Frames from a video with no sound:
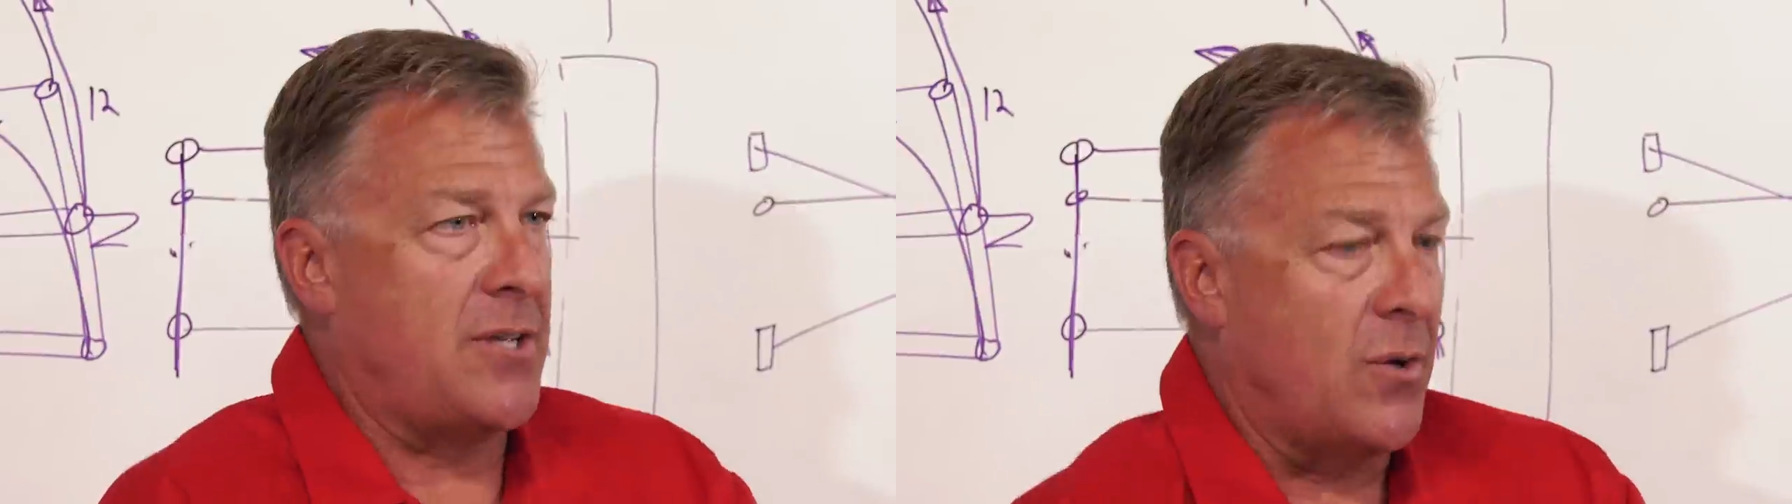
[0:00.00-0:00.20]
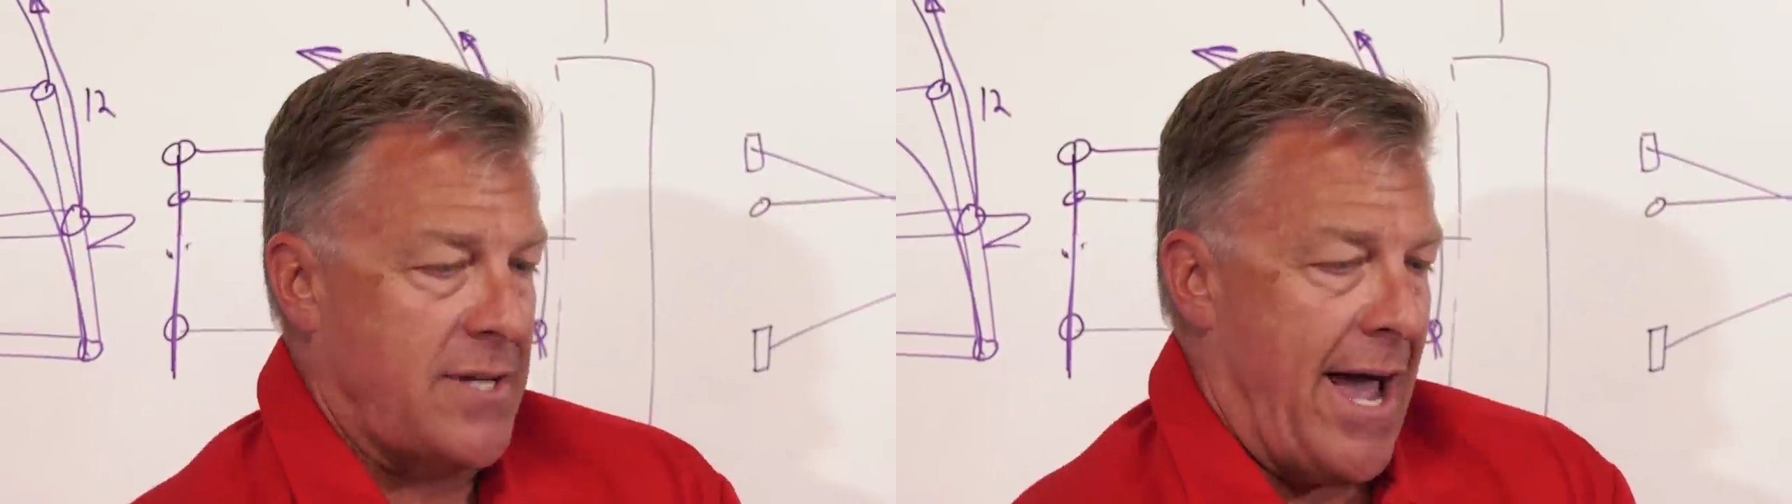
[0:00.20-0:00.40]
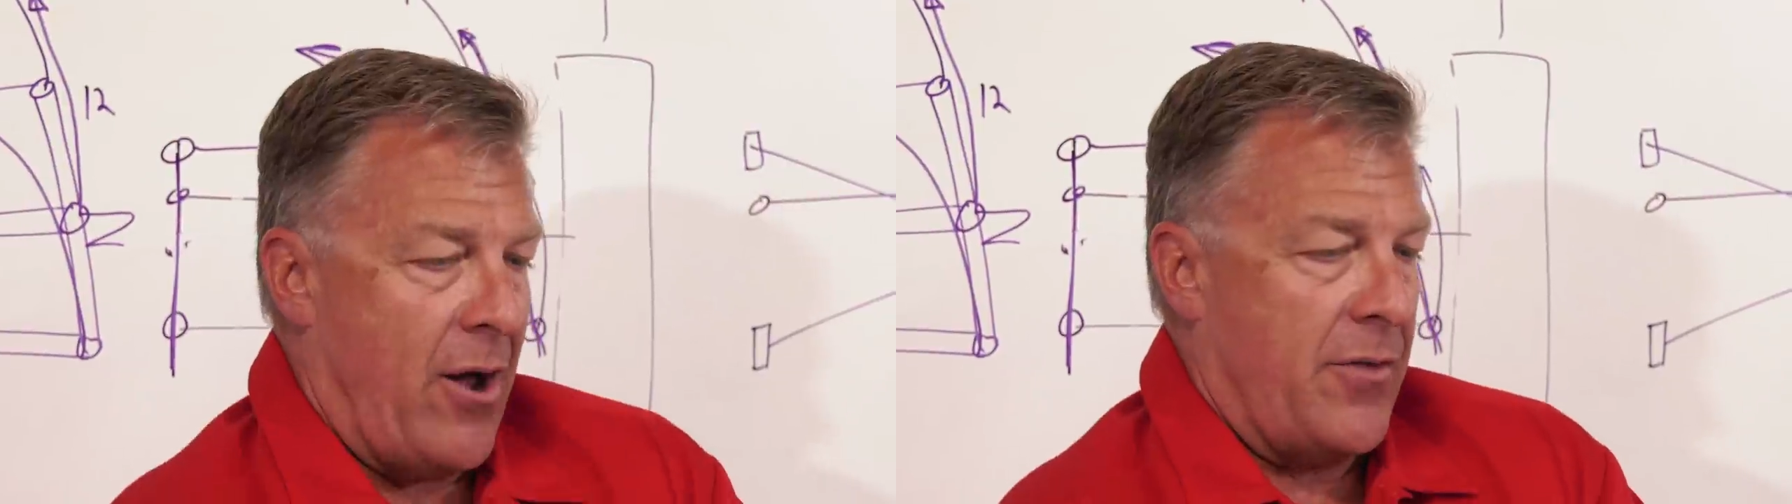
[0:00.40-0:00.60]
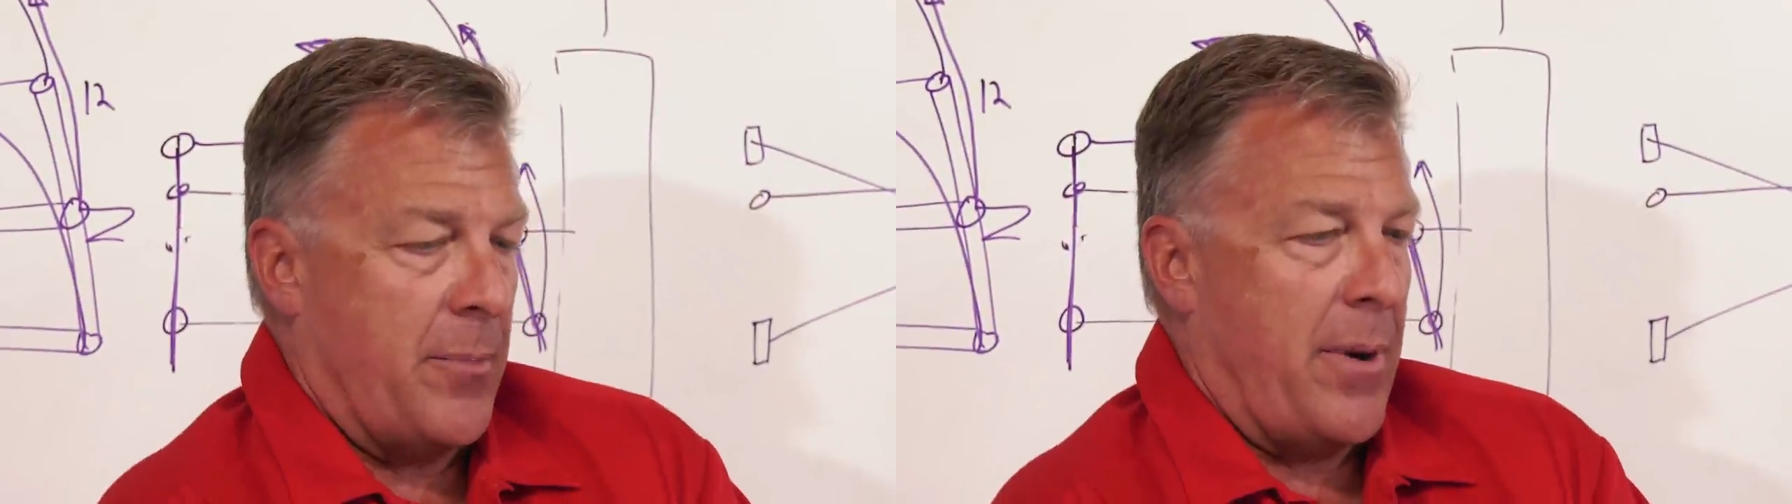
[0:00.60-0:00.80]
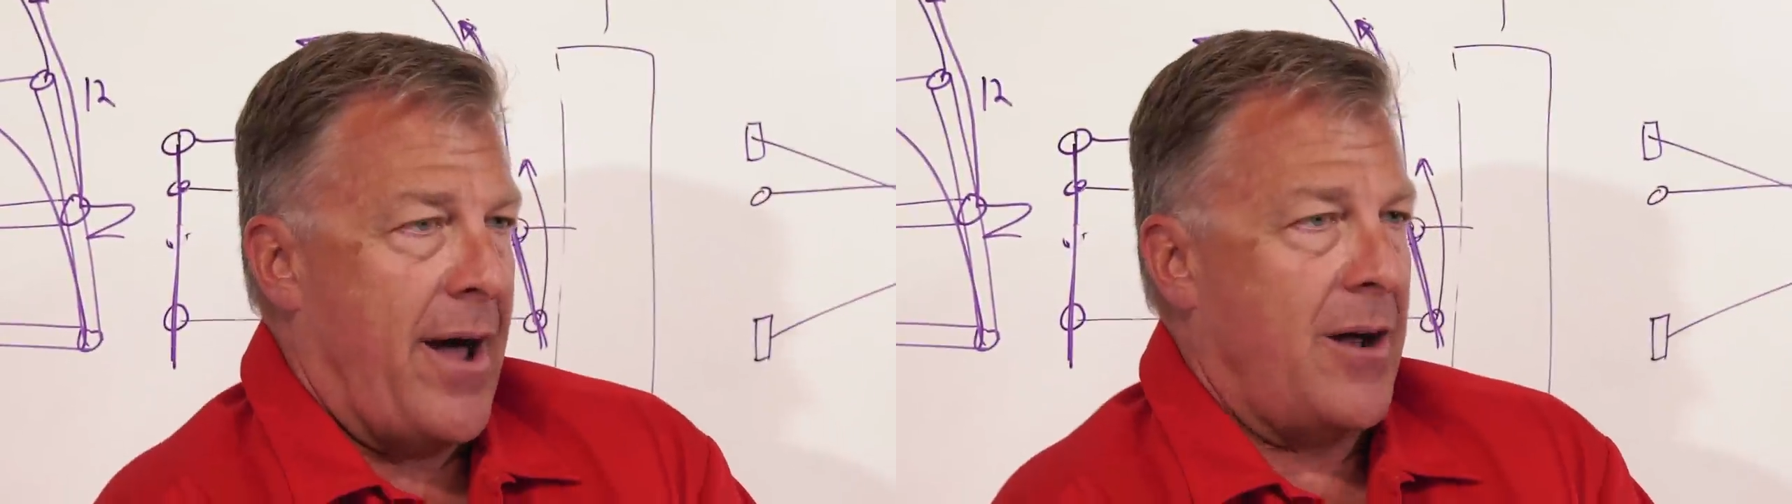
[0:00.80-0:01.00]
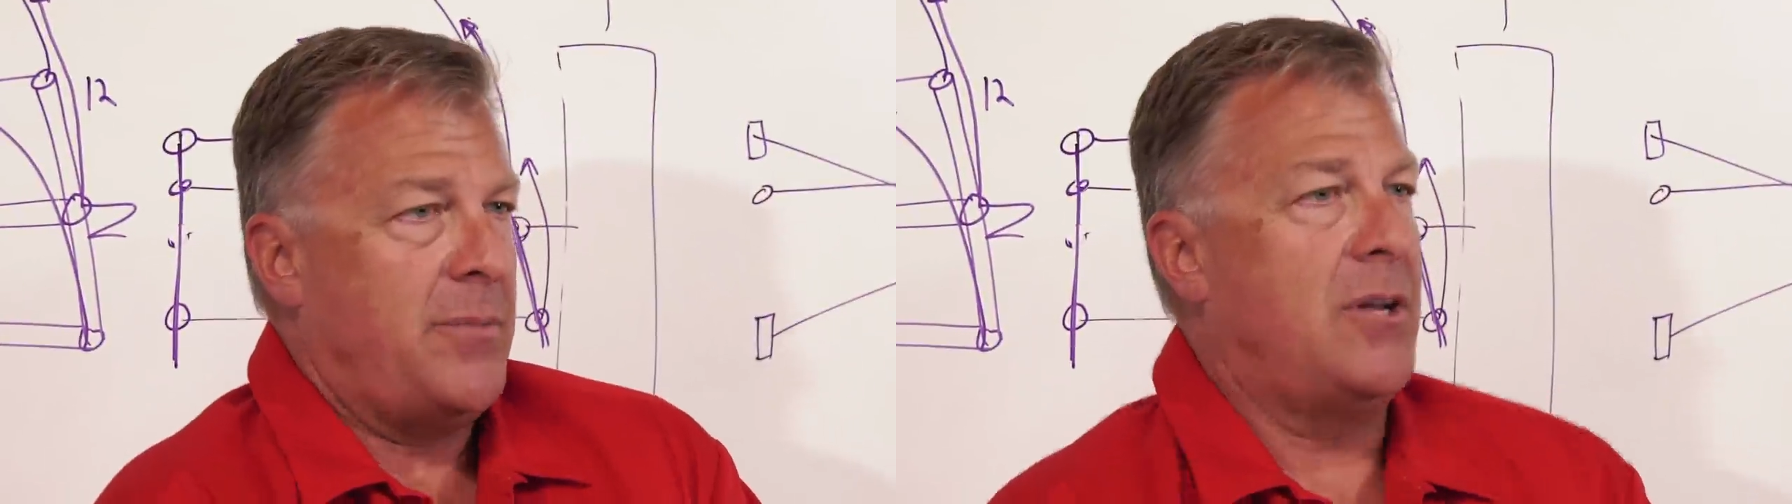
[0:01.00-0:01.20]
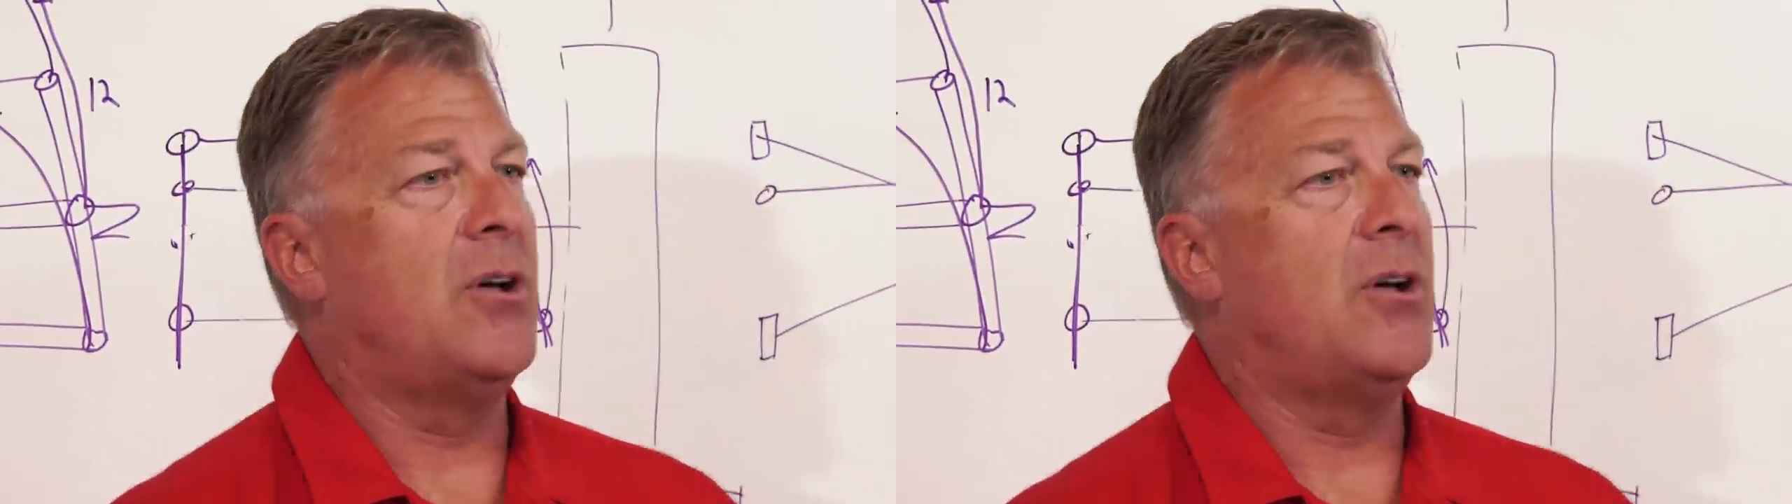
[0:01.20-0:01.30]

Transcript: and toes out at the bottom,